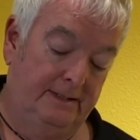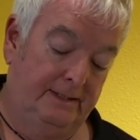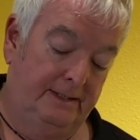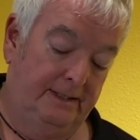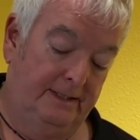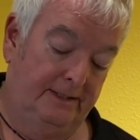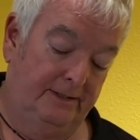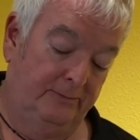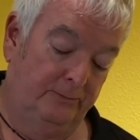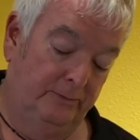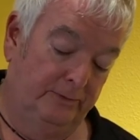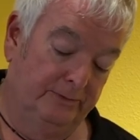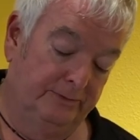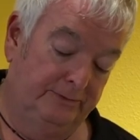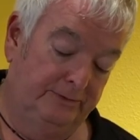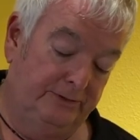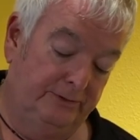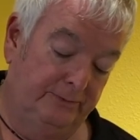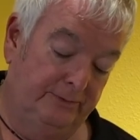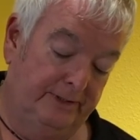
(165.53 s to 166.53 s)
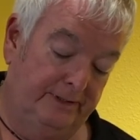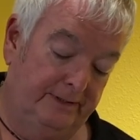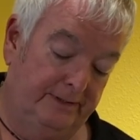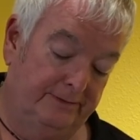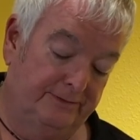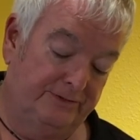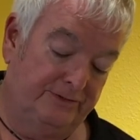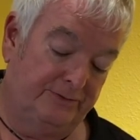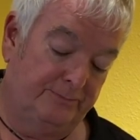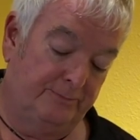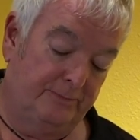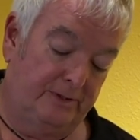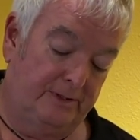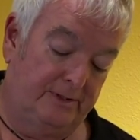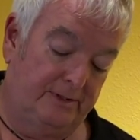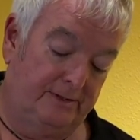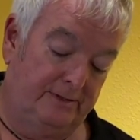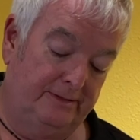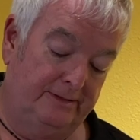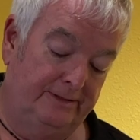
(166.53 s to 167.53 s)
And we'll do it in
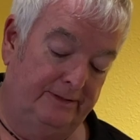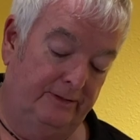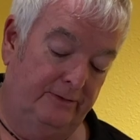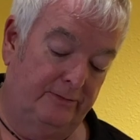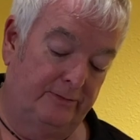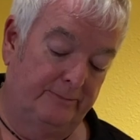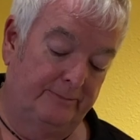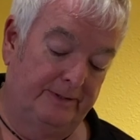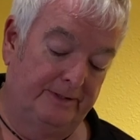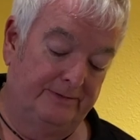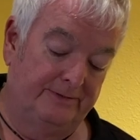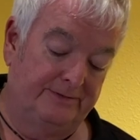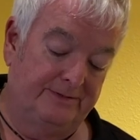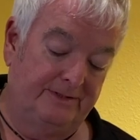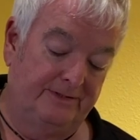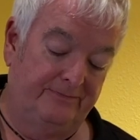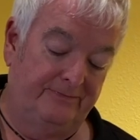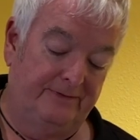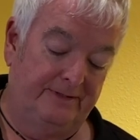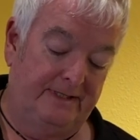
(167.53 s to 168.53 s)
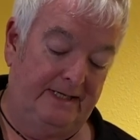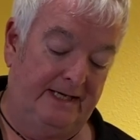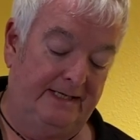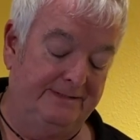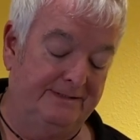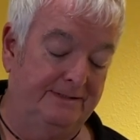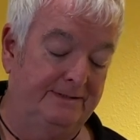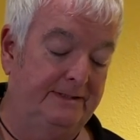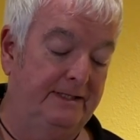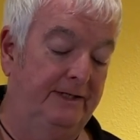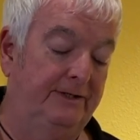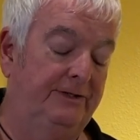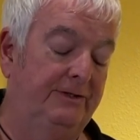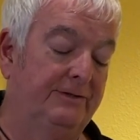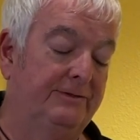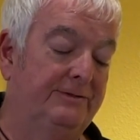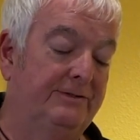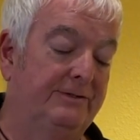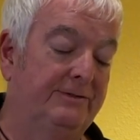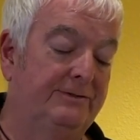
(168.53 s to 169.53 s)
small increments. If it has a
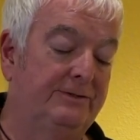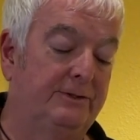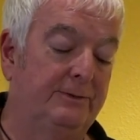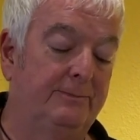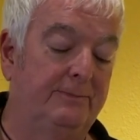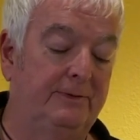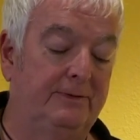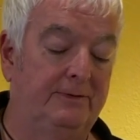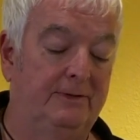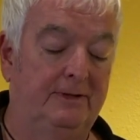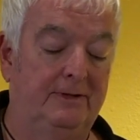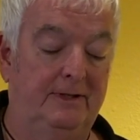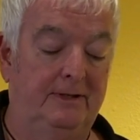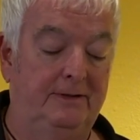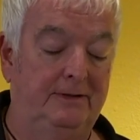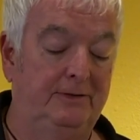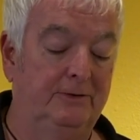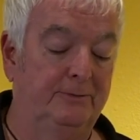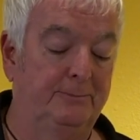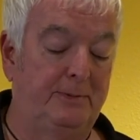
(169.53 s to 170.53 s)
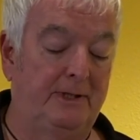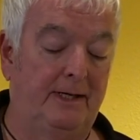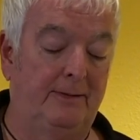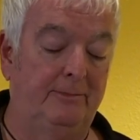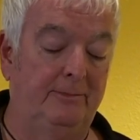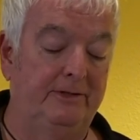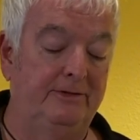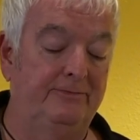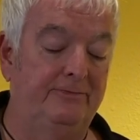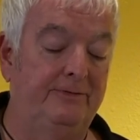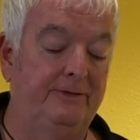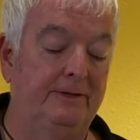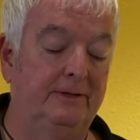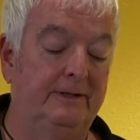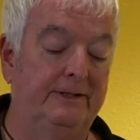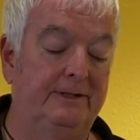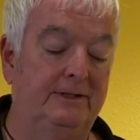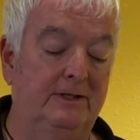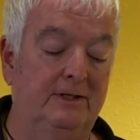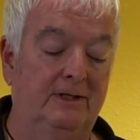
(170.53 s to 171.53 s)
tension system, you'll probably feel
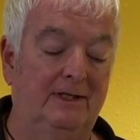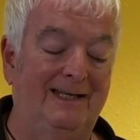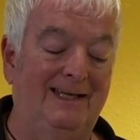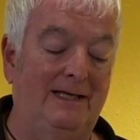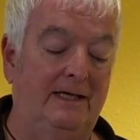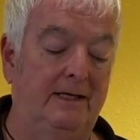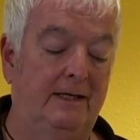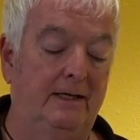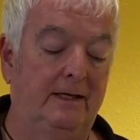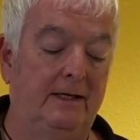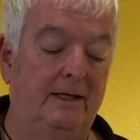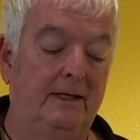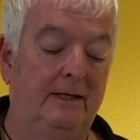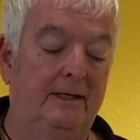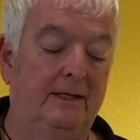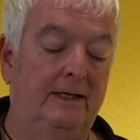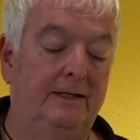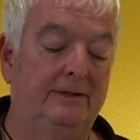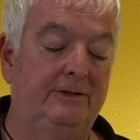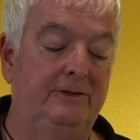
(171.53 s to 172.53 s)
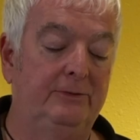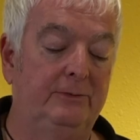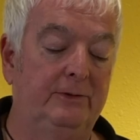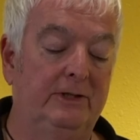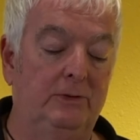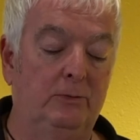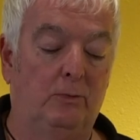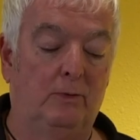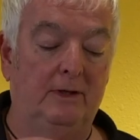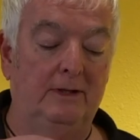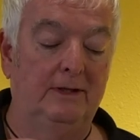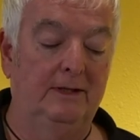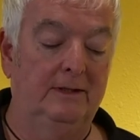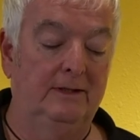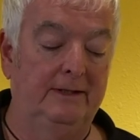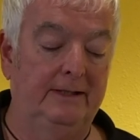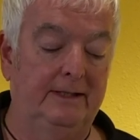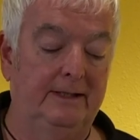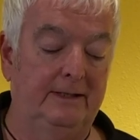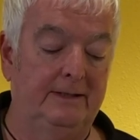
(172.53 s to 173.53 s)
it click, and do it 1
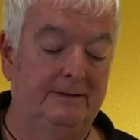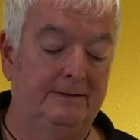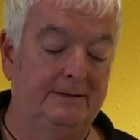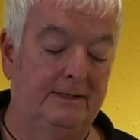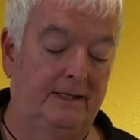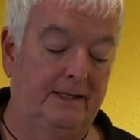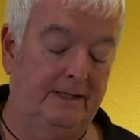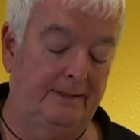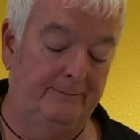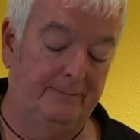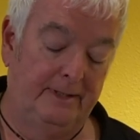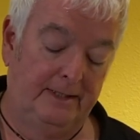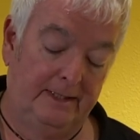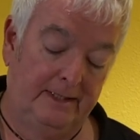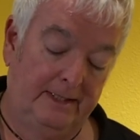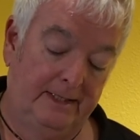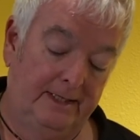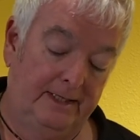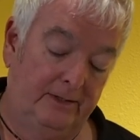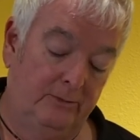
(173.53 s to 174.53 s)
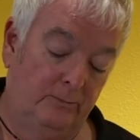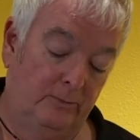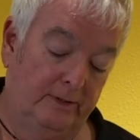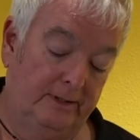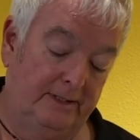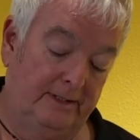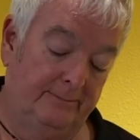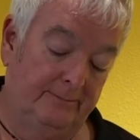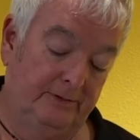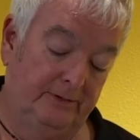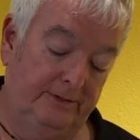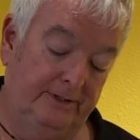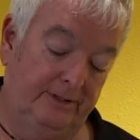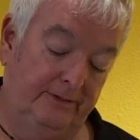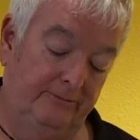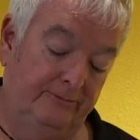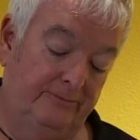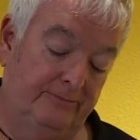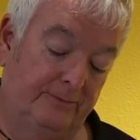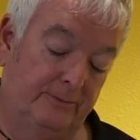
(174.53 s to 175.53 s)
click at a time. And what I'm
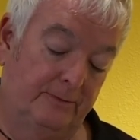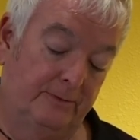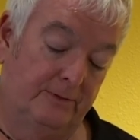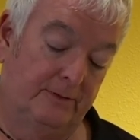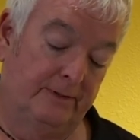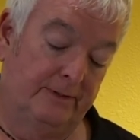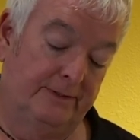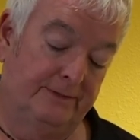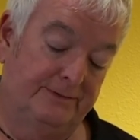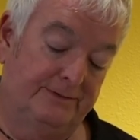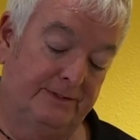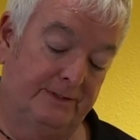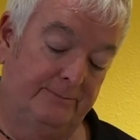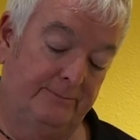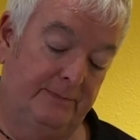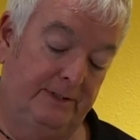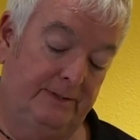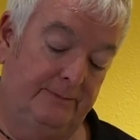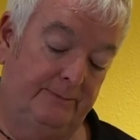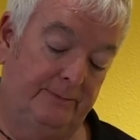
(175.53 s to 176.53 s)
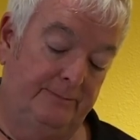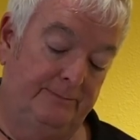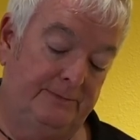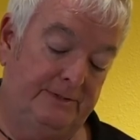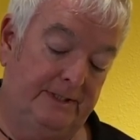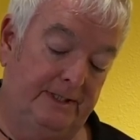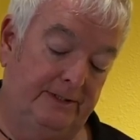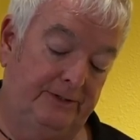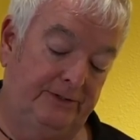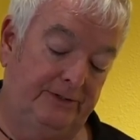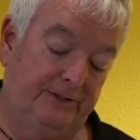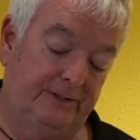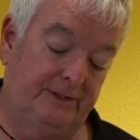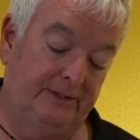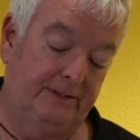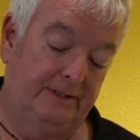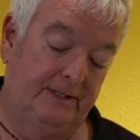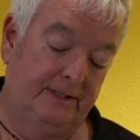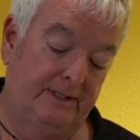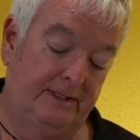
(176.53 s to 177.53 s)
looking for is the minimum
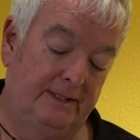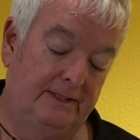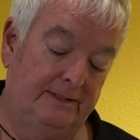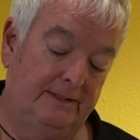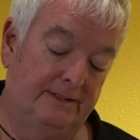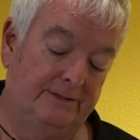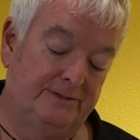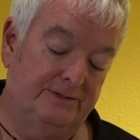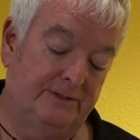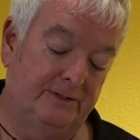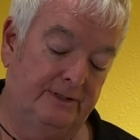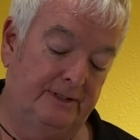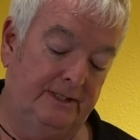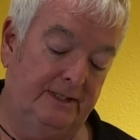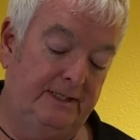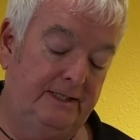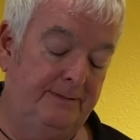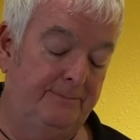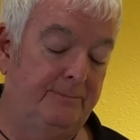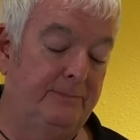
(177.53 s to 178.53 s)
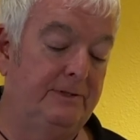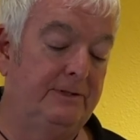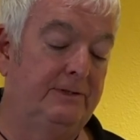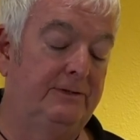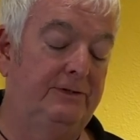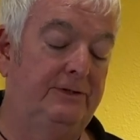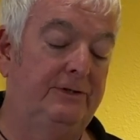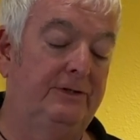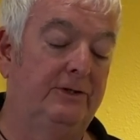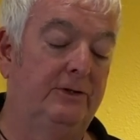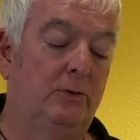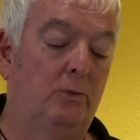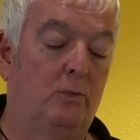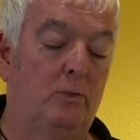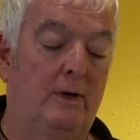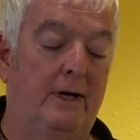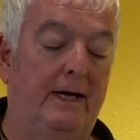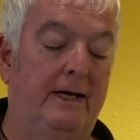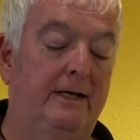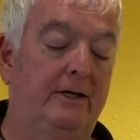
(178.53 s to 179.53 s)
tension that's going to keep this shear
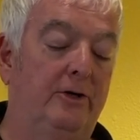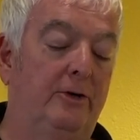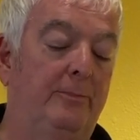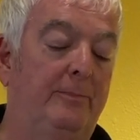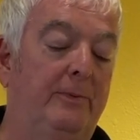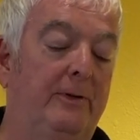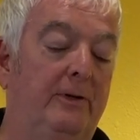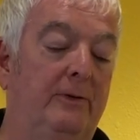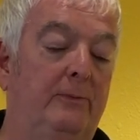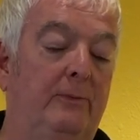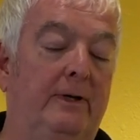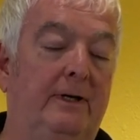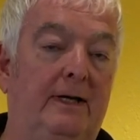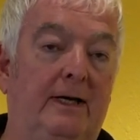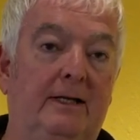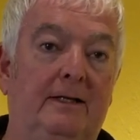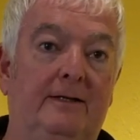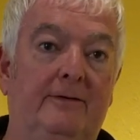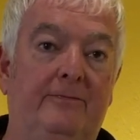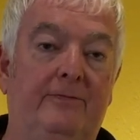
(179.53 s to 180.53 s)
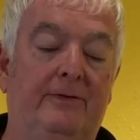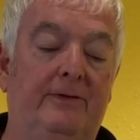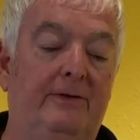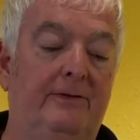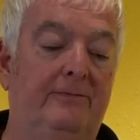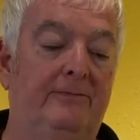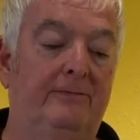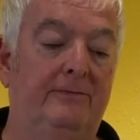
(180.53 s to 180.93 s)
wide open when I lift the